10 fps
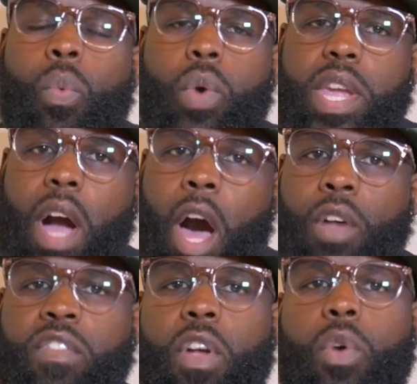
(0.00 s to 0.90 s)
We
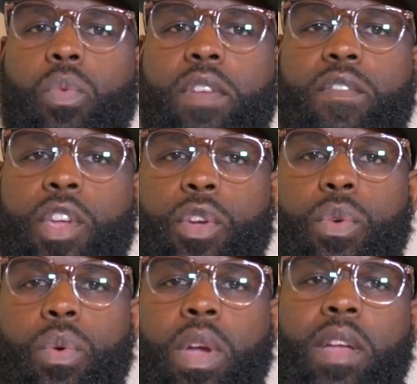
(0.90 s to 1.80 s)
also
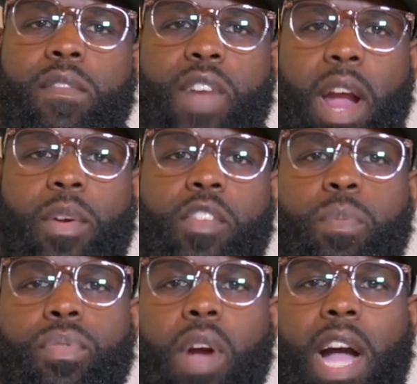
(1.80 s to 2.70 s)
review various
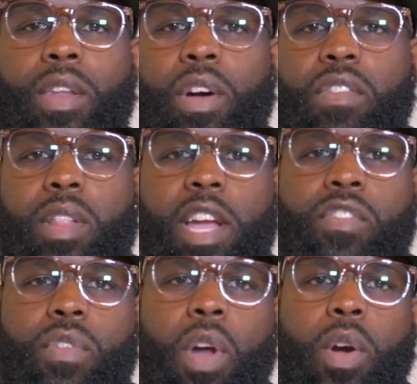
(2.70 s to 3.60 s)
products to
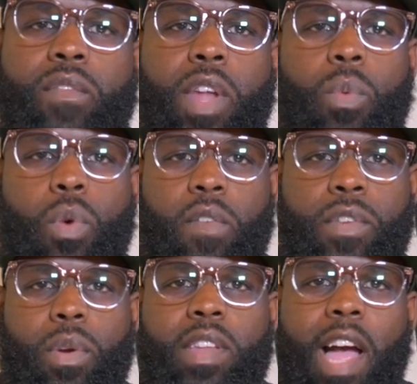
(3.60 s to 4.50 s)
let you know if they're worth
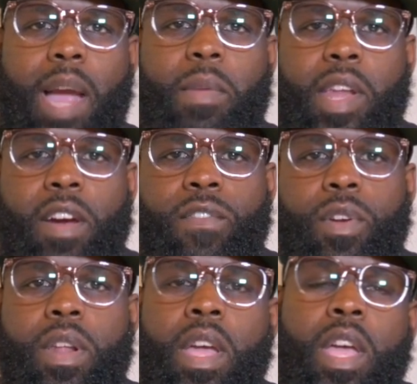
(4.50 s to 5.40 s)
your time and effort.